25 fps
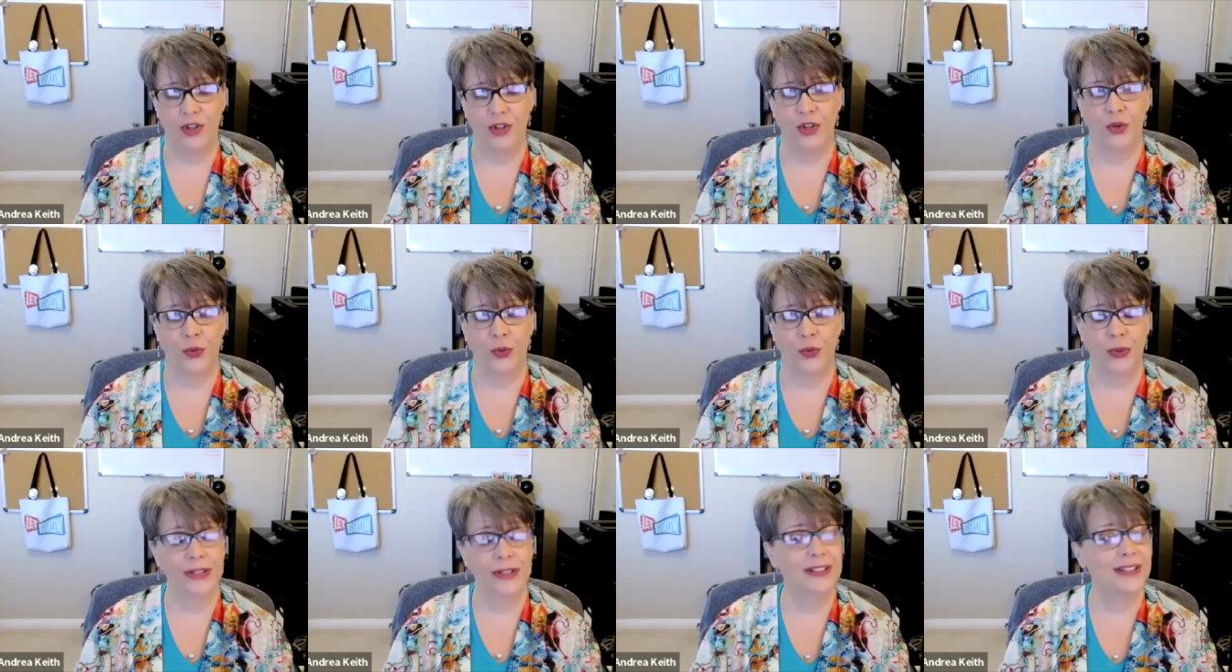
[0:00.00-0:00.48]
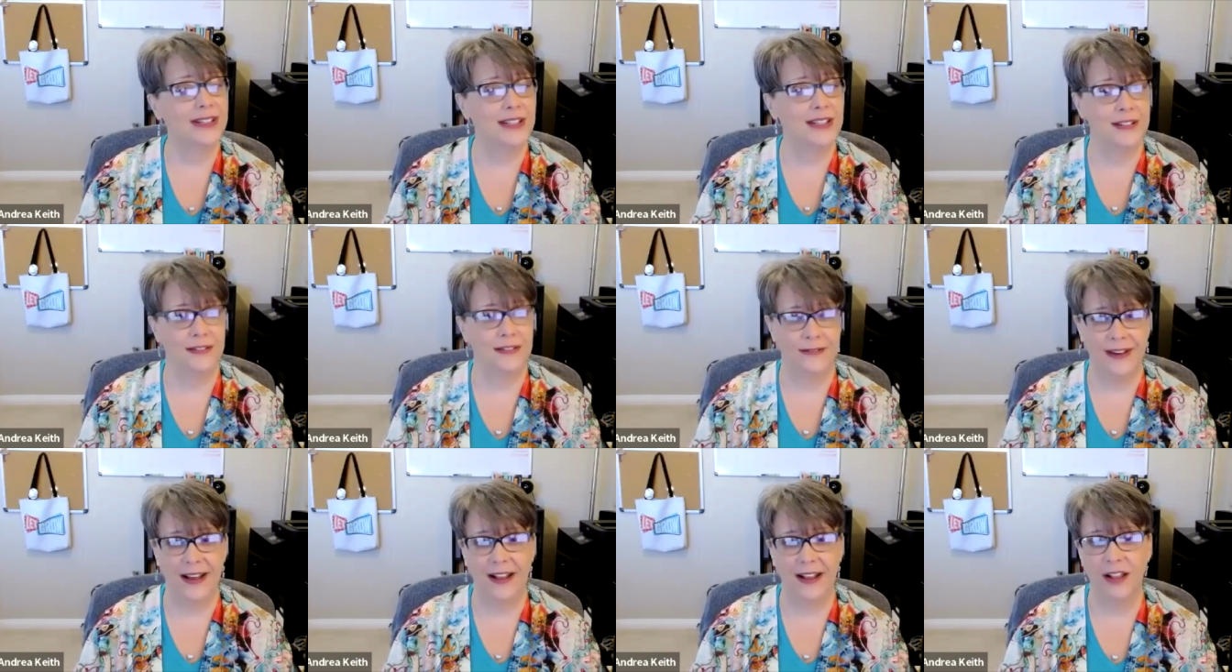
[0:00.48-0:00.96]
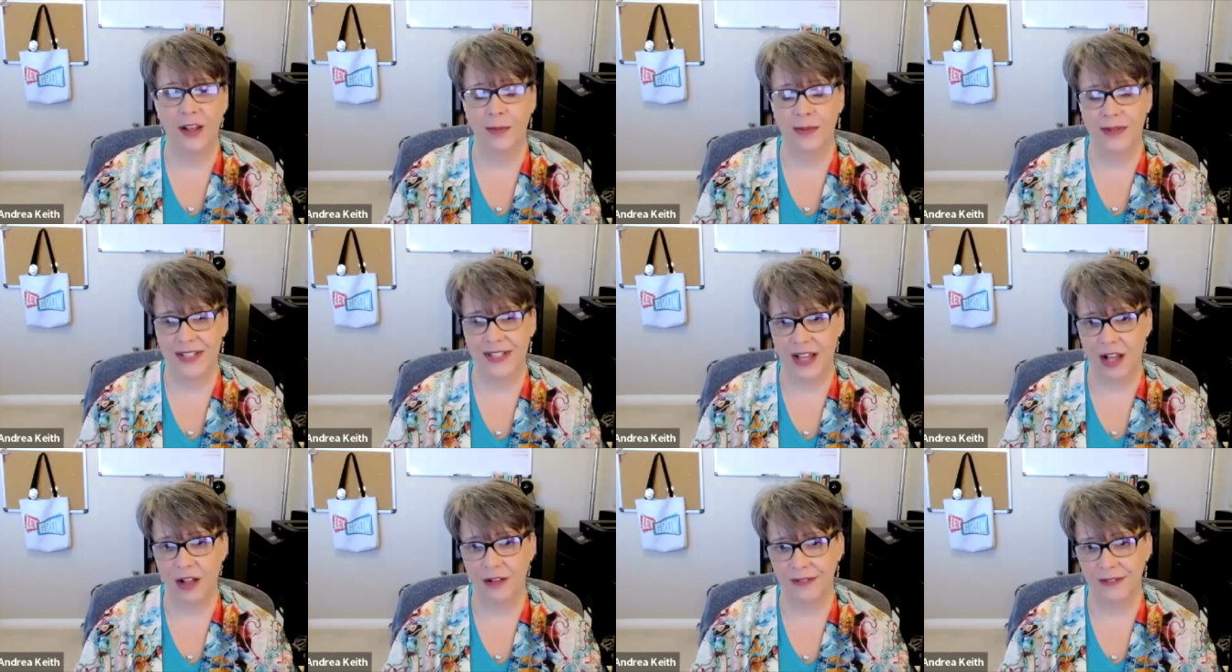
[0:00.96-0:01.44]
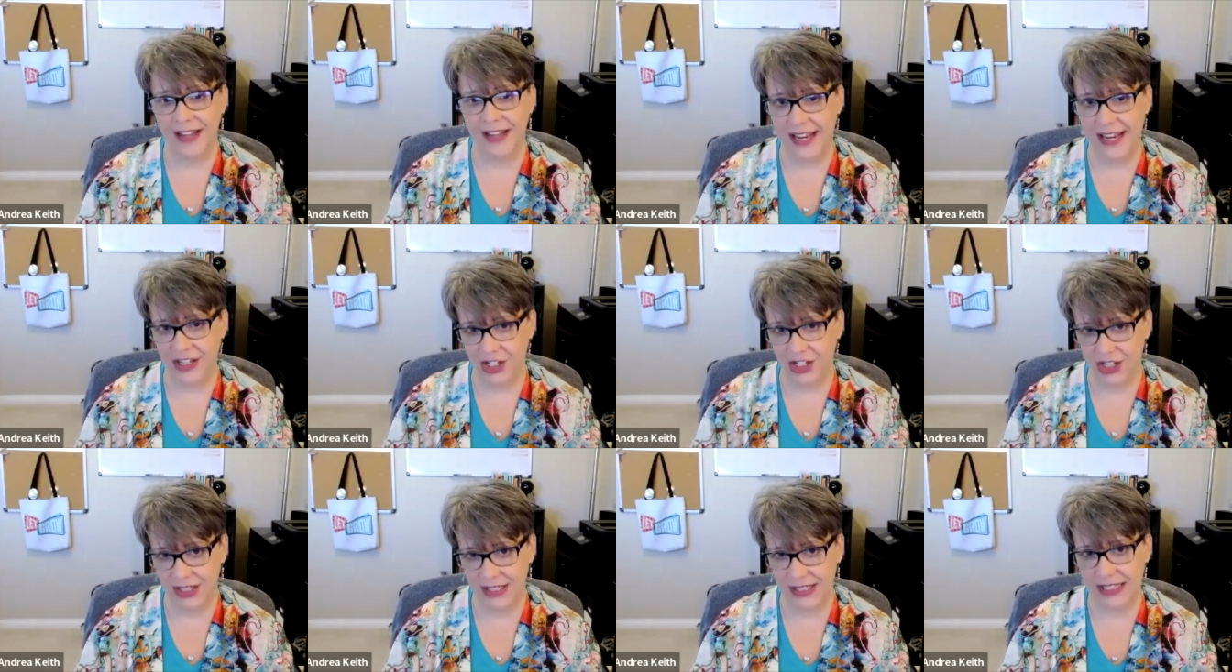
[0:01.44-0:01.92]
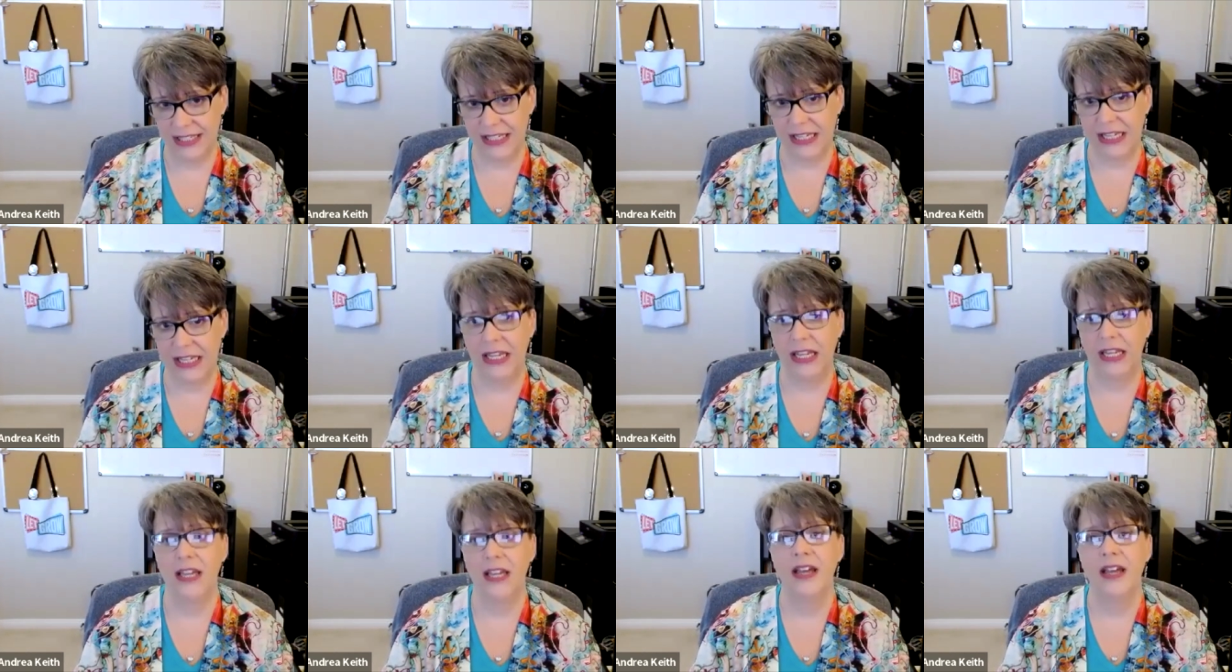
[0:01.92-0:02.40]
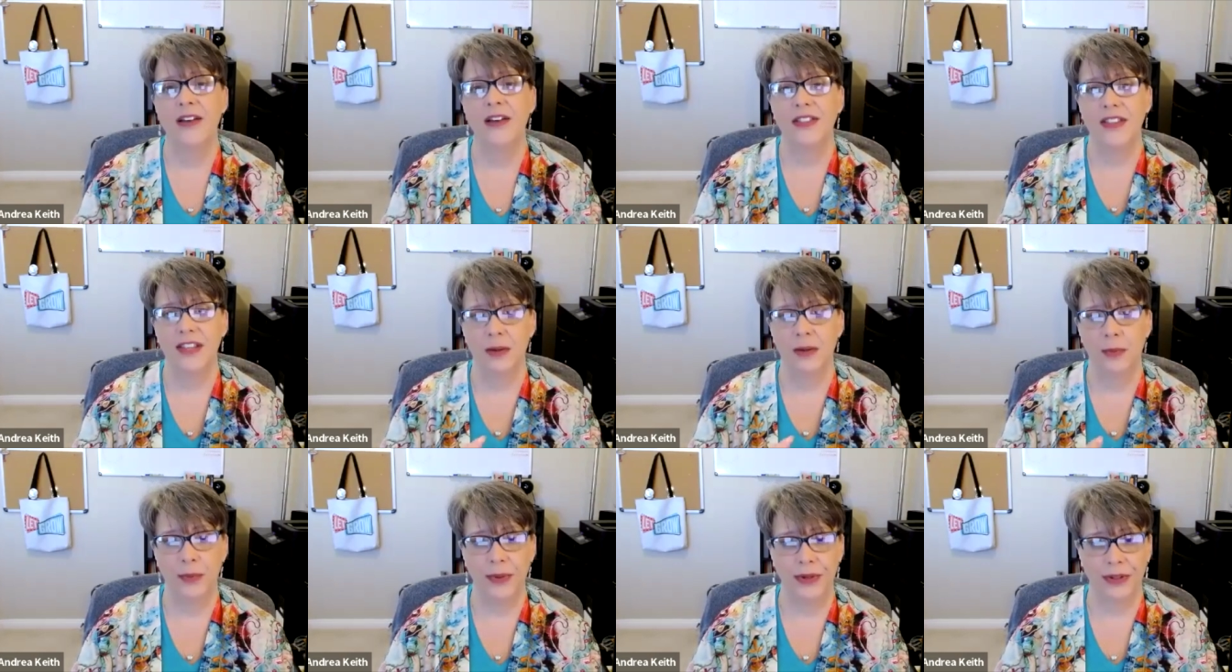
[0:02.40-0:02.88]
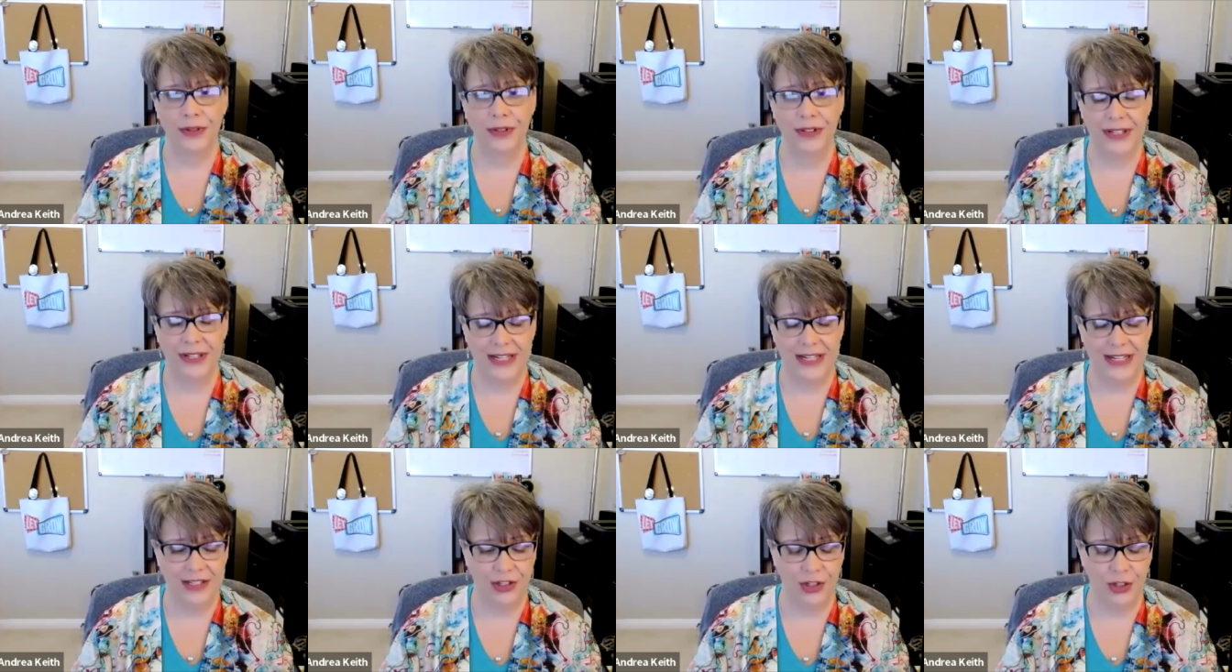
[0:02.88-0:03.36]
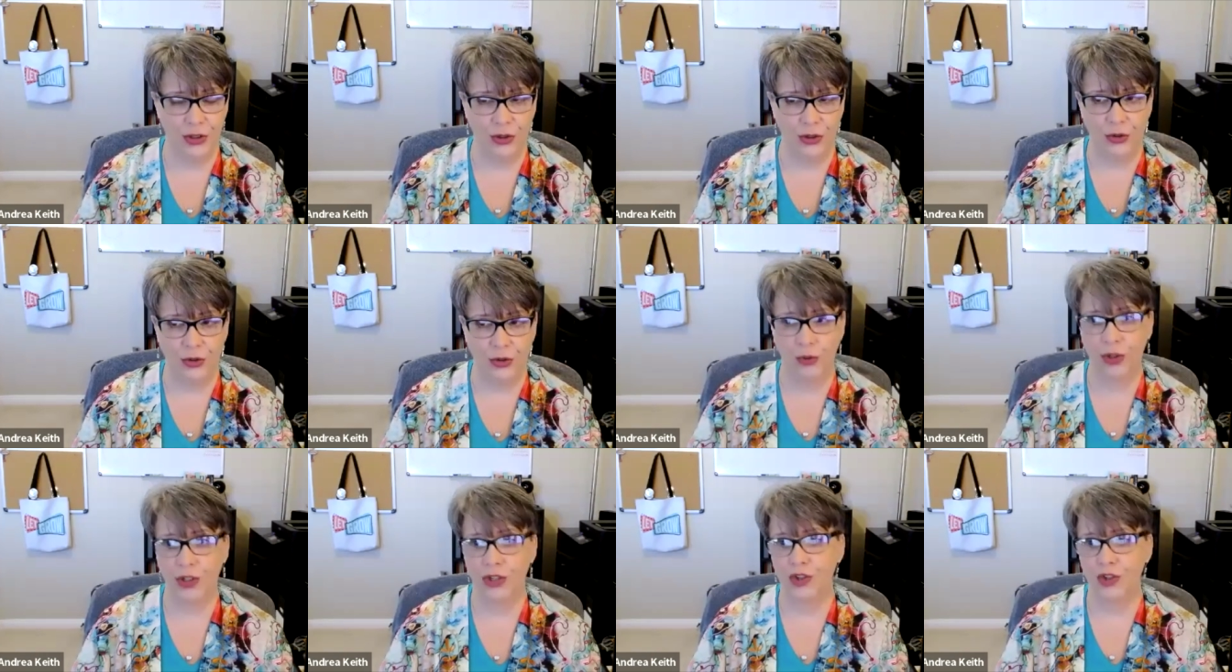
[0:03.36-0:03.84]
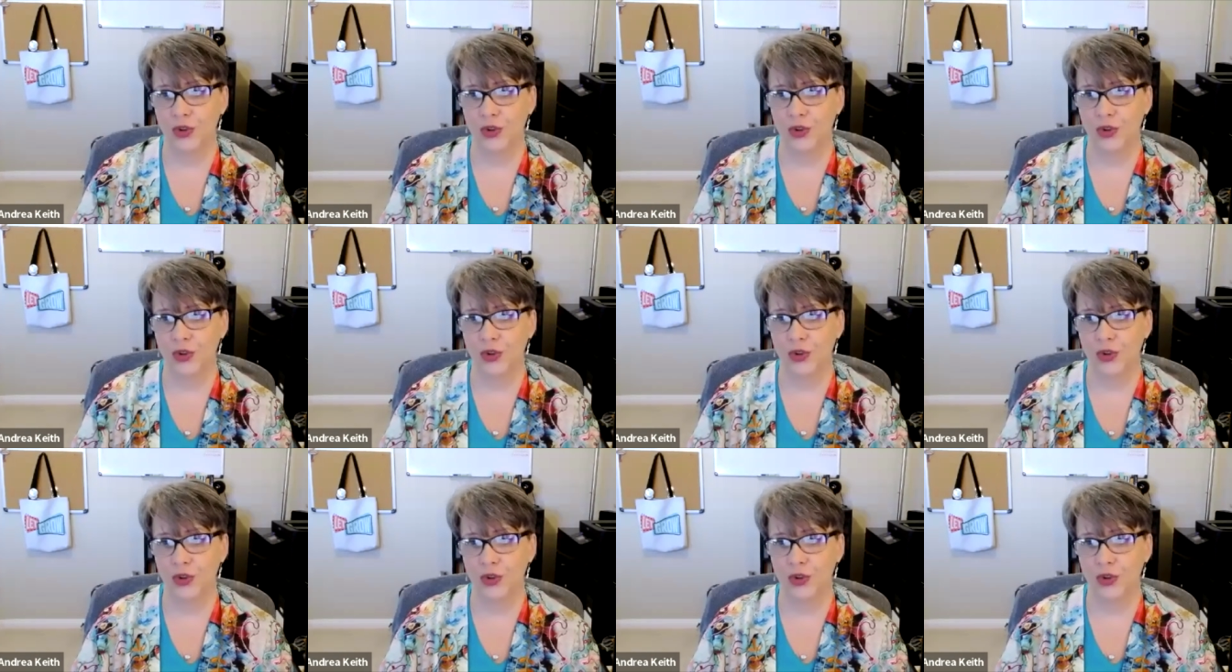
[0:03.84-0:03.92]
to really develop self-agency, the ability to